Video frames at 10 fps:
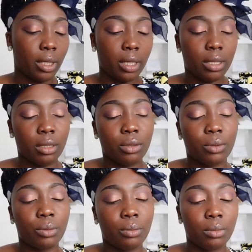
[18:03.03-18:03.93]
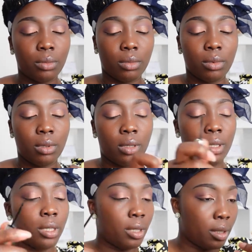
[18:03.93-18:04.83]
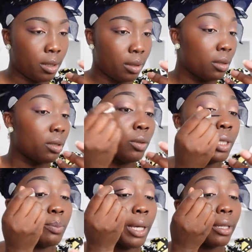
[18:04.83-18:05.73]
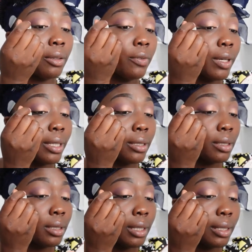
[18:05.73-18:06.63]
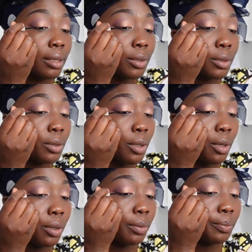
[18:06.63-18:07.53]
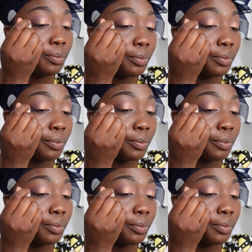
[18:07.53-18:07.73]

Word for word: on this one so it's magnified yes so